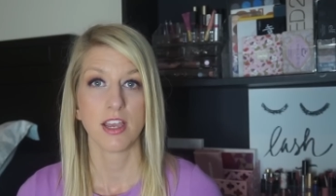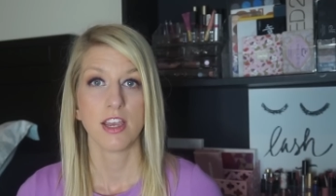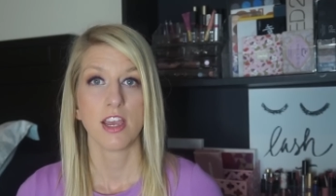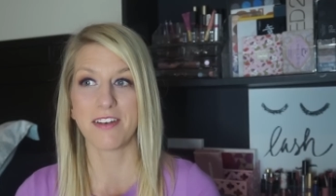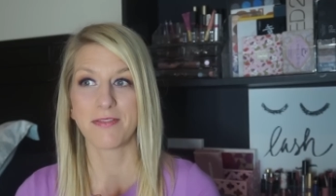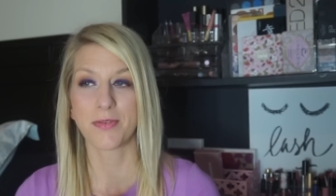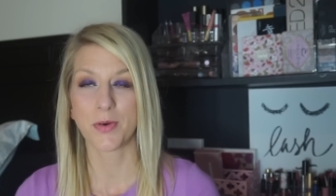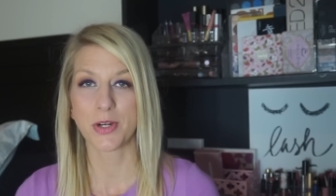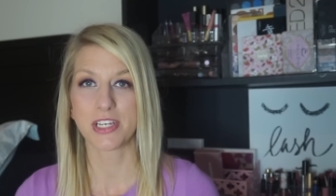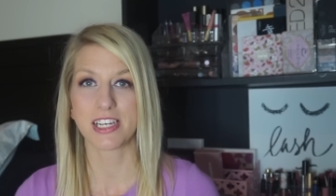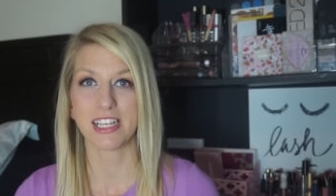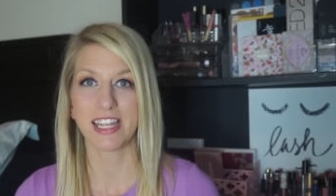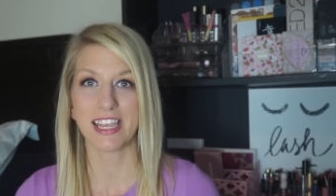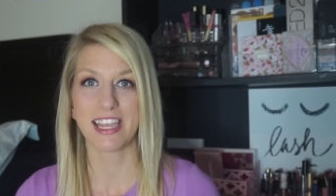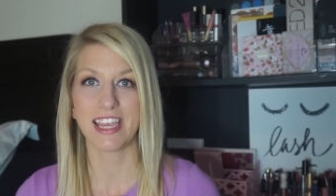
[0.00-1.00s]

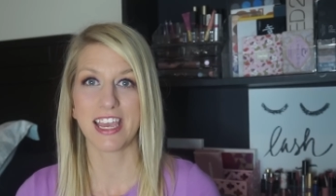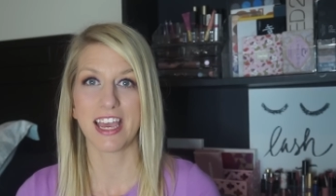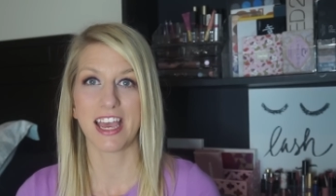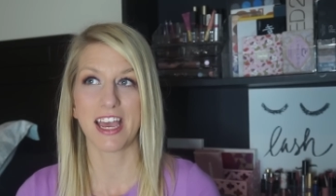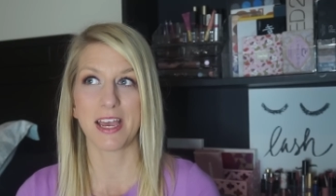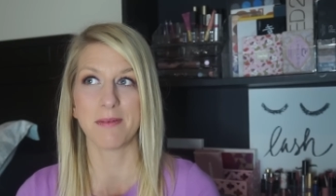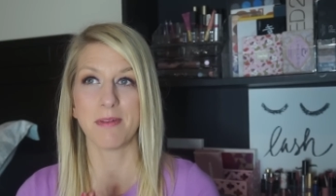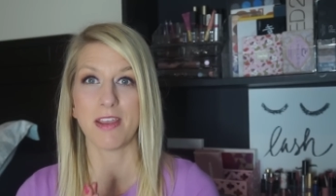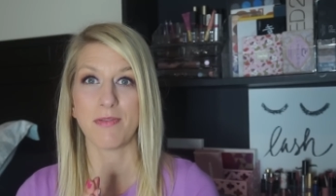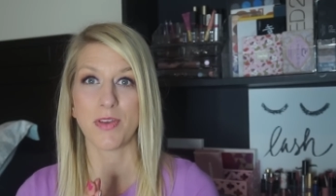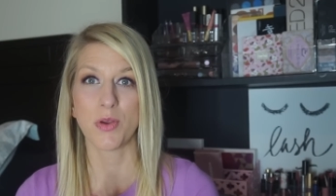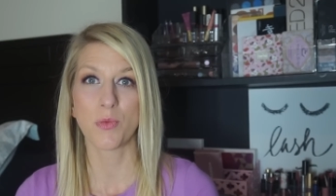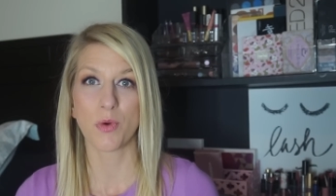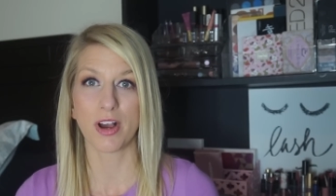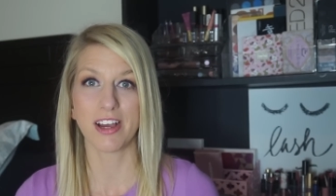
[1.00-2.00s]
Unfortunately, um, if
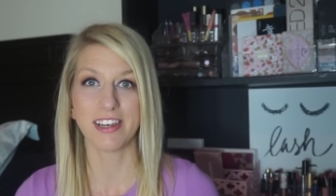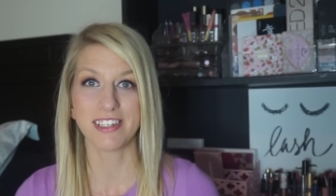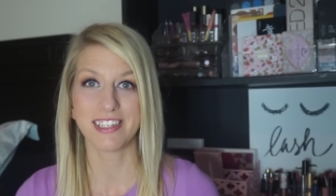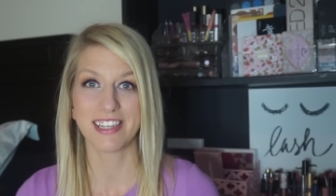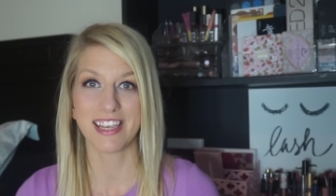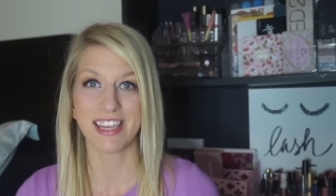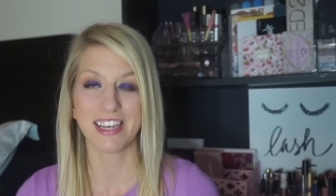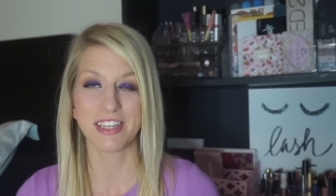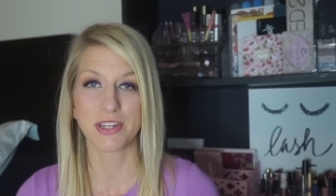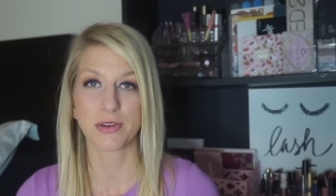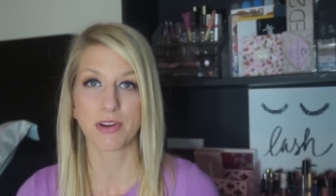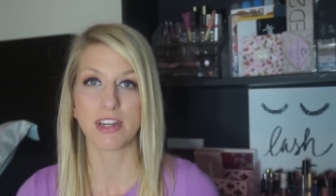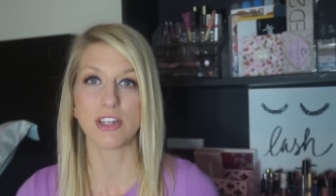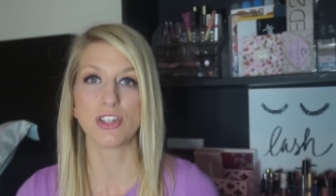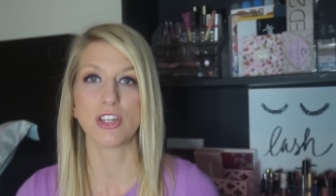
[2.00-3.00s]
you want to get into
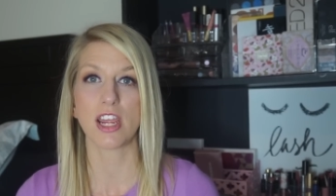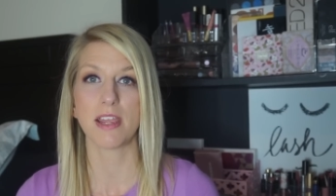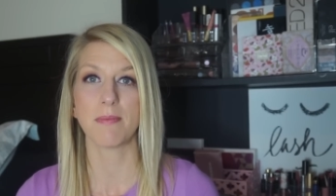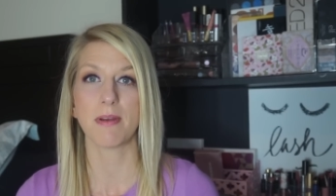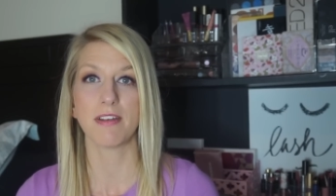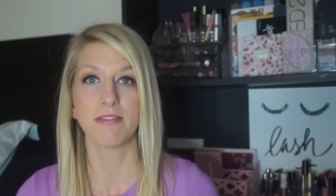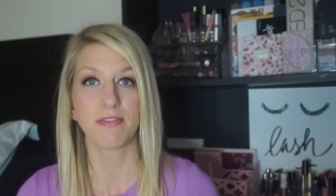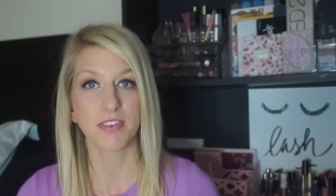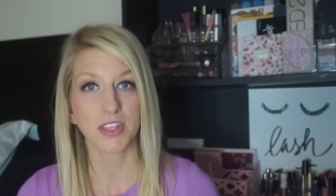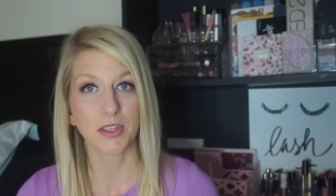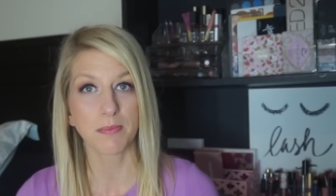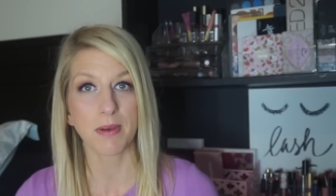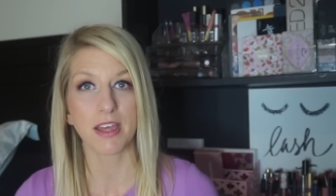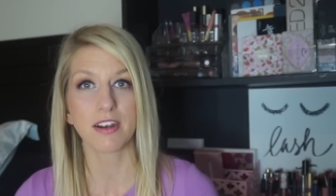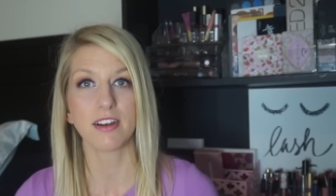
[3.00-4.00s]
great shape and
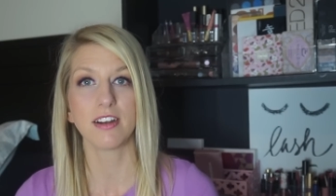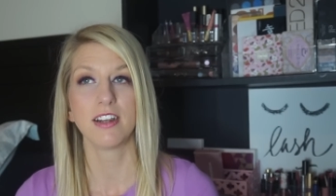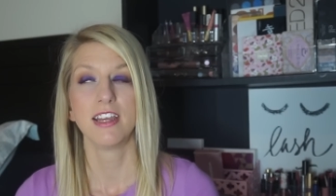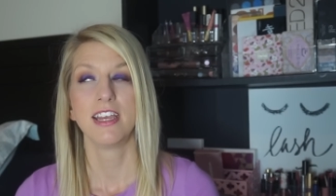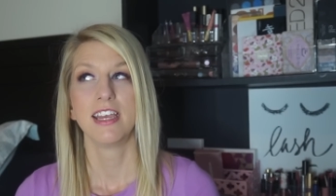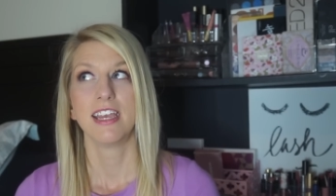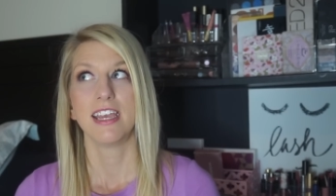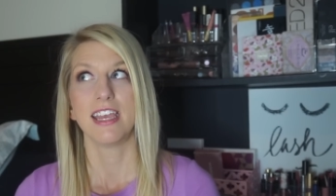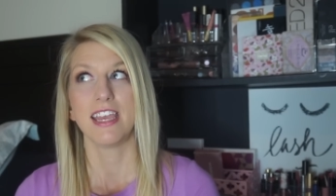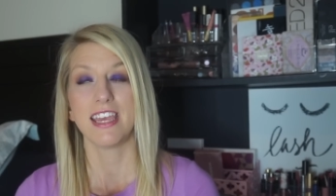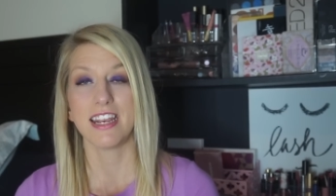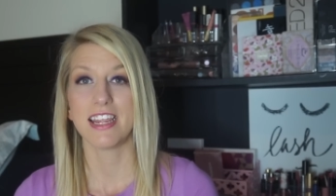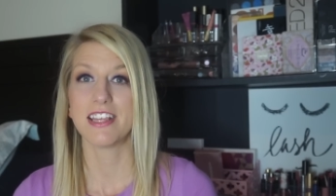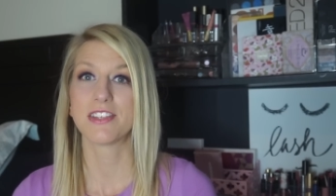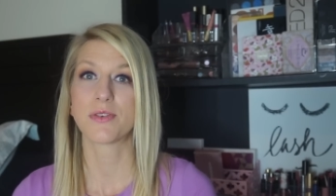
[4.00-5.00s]
feel better,
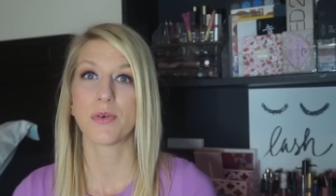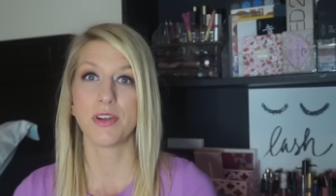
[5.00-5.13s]
it is